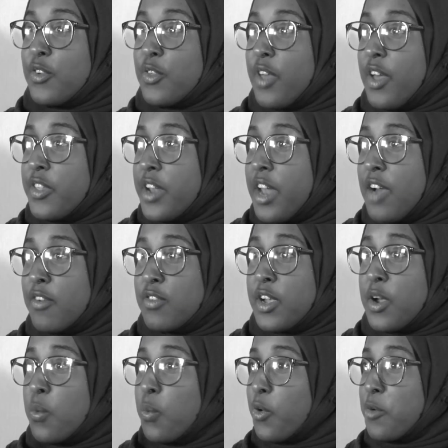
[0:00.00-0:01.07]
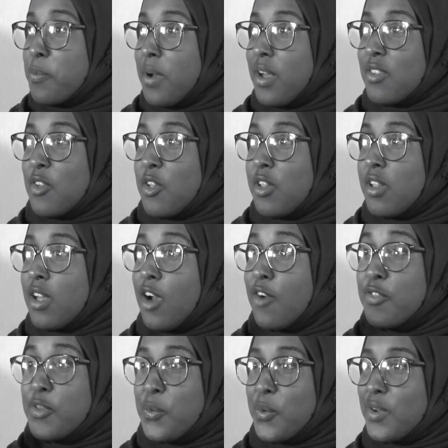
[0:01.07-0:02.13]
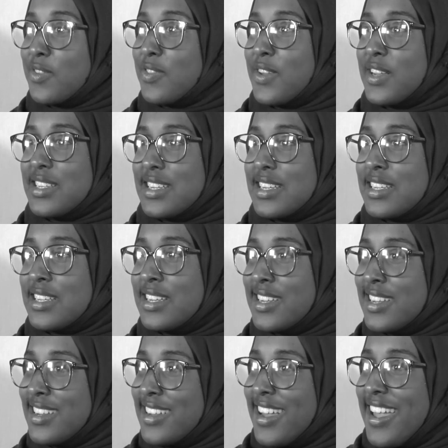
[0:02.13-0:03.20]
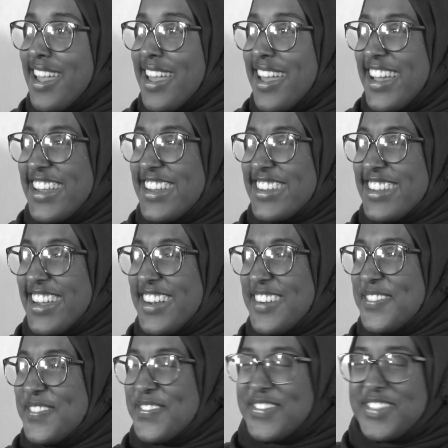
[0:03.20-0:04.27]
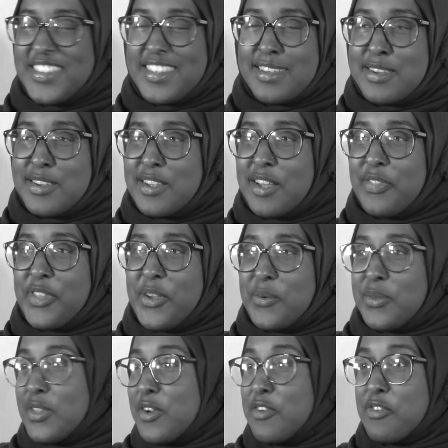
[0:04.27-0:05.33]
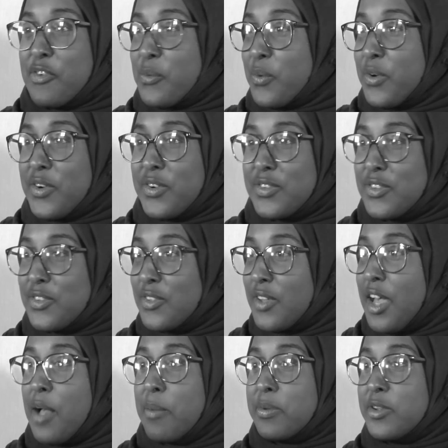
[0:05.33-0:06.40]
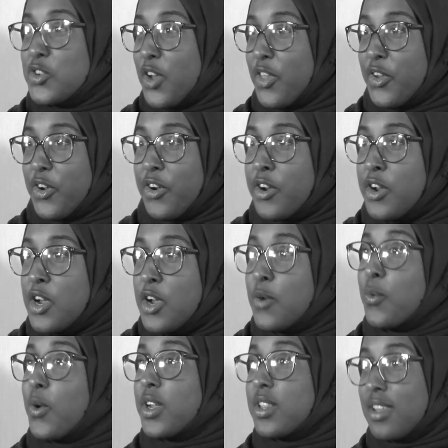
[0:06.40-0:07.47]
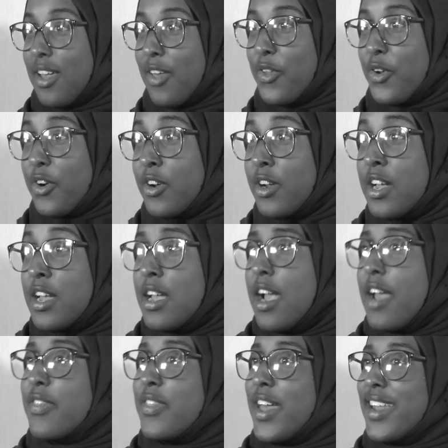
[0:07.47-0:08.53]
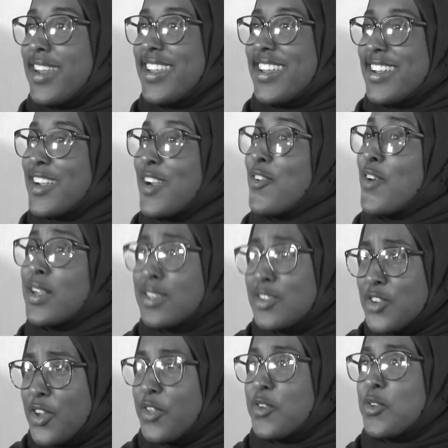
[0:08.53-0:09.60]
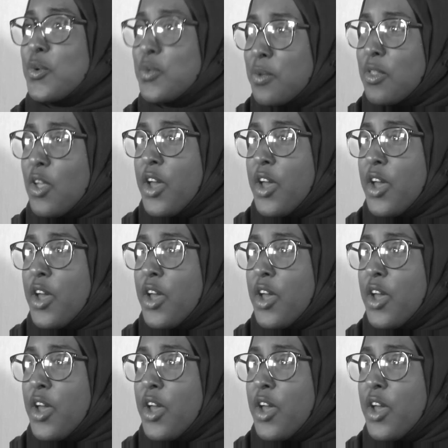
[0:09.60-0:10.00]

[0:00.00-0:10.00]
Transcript: Right after that, they'd have like a word puzzle of the words they did, and they would look for words, help each other, work together, and then correct each other.